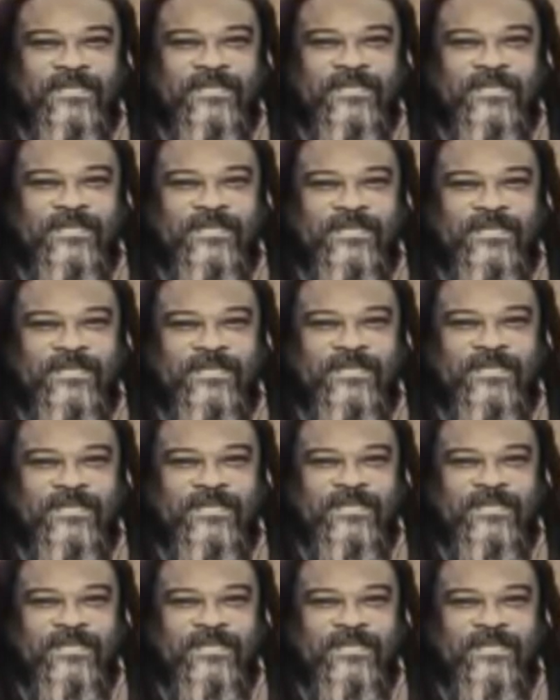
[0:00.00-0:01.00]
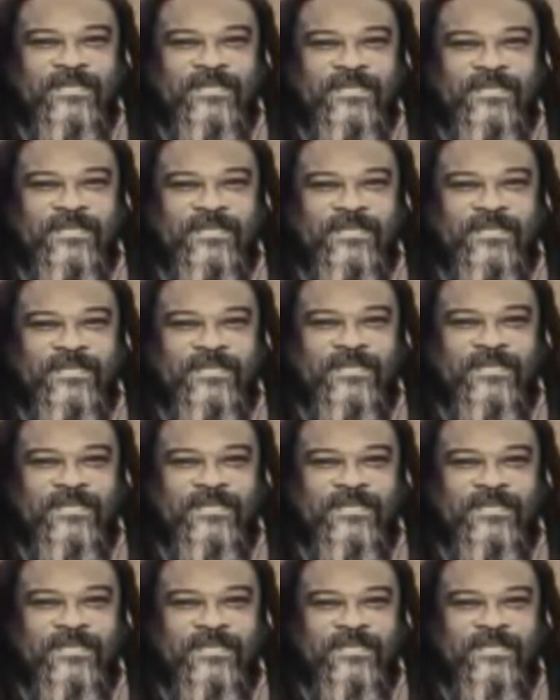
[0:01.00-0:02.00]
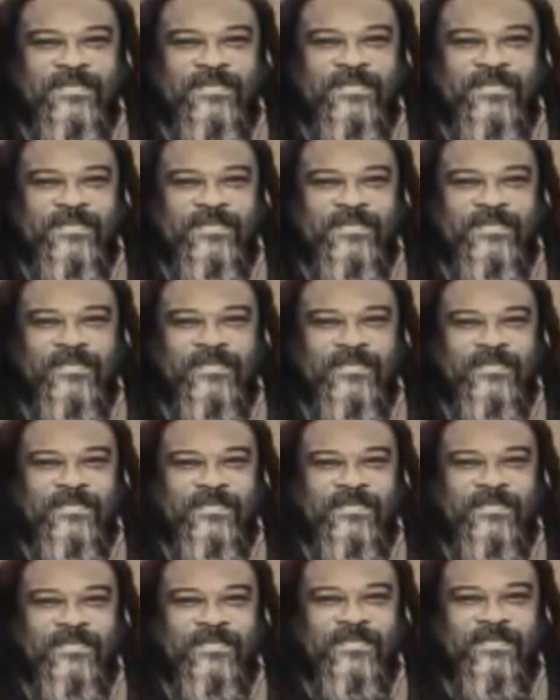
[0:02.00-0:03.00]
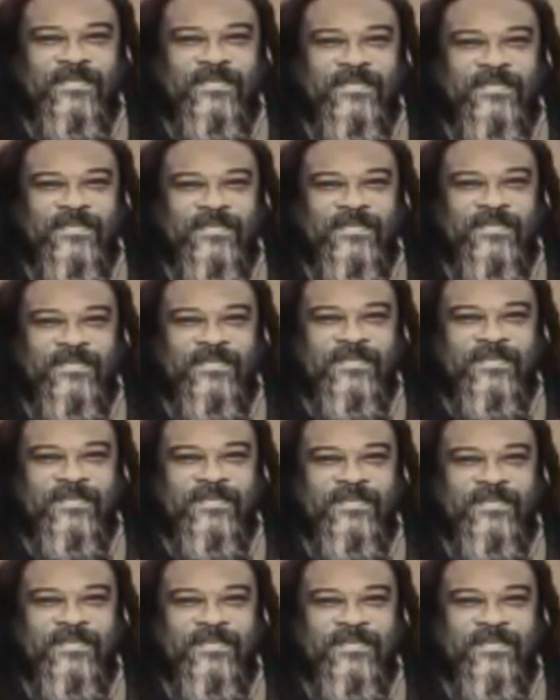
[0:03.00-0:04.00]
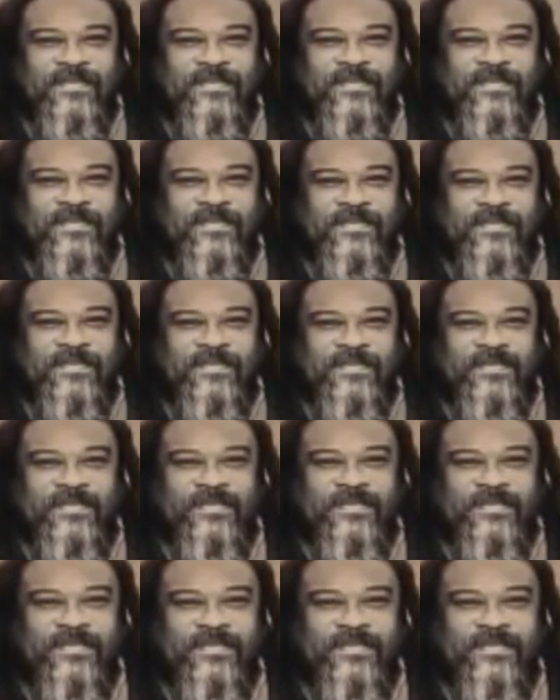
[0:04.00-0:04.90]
(not speaking)